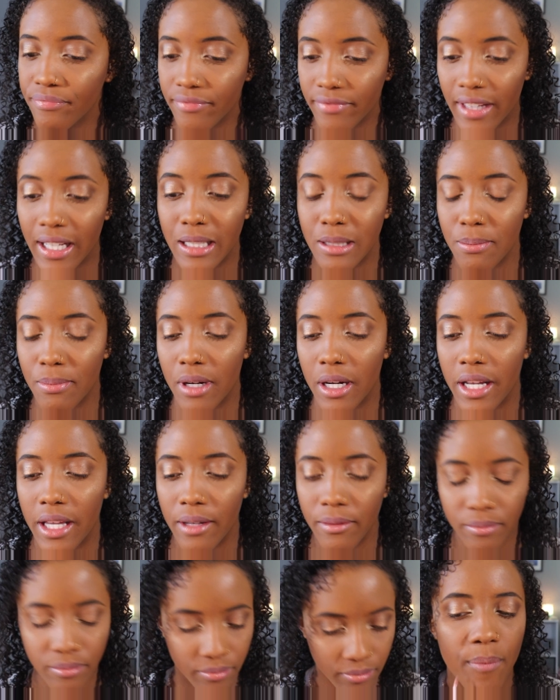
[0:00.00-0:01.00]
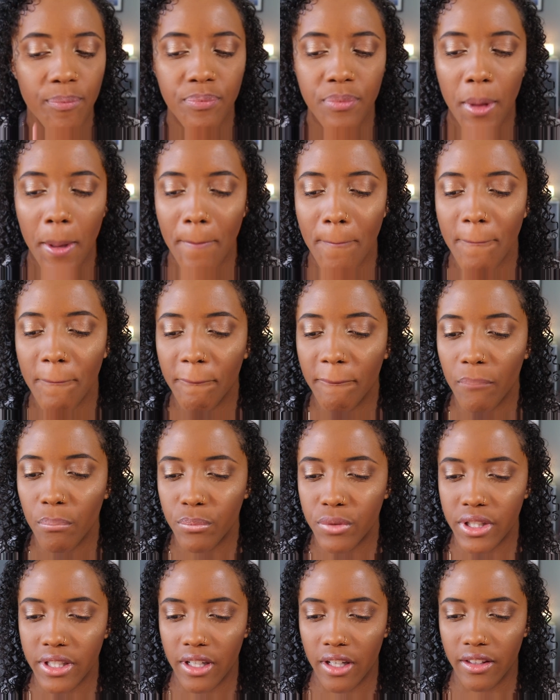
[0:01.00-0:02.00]
that's pretty.
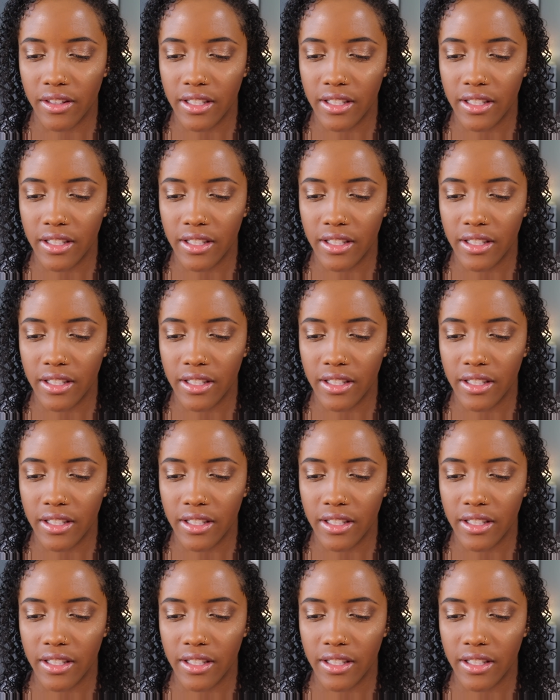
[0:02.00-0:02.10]
So you know,